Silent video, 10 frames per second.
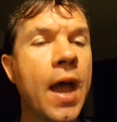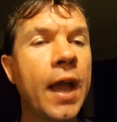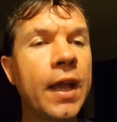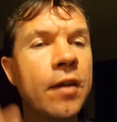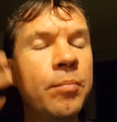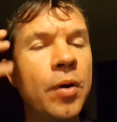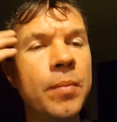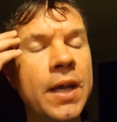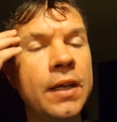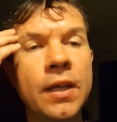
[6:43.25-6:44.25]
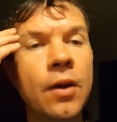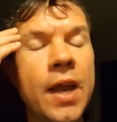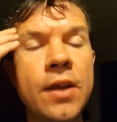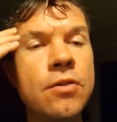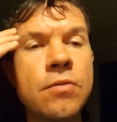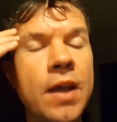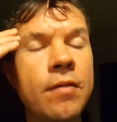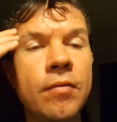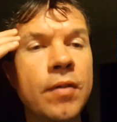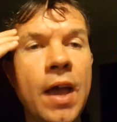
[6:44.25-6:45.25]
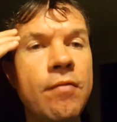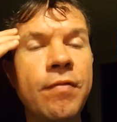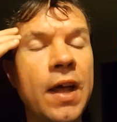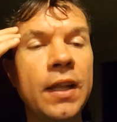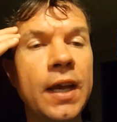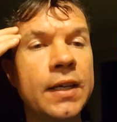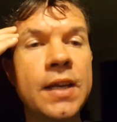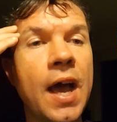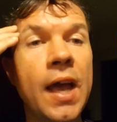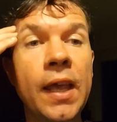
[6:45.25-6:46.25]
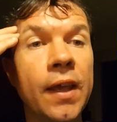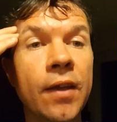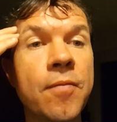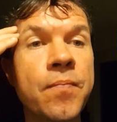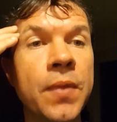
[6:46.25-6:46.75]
I kind of put I knew I felt like dying,